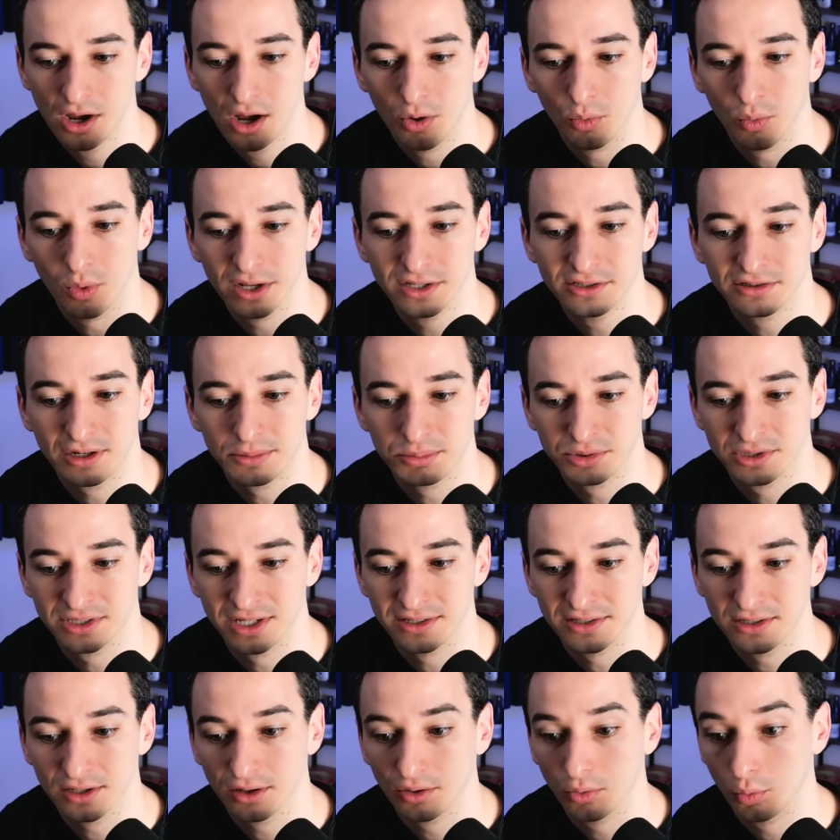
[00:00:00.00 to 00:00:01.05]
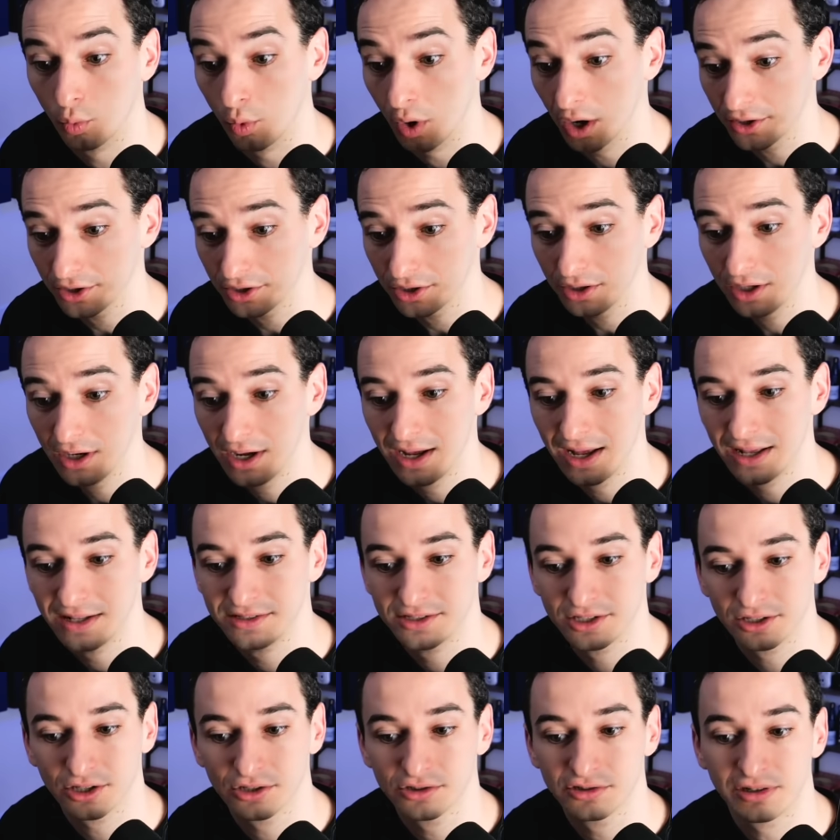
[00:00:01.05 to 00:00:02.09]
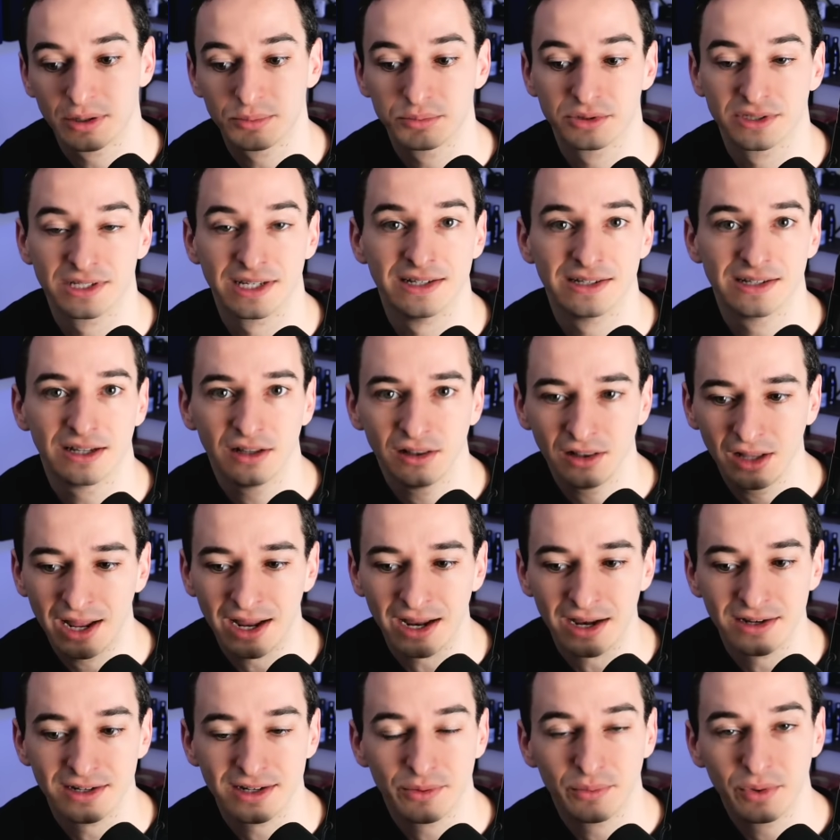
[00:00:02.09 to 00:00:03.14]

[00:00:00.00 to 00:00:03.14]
Ones represent water and zeros represent land.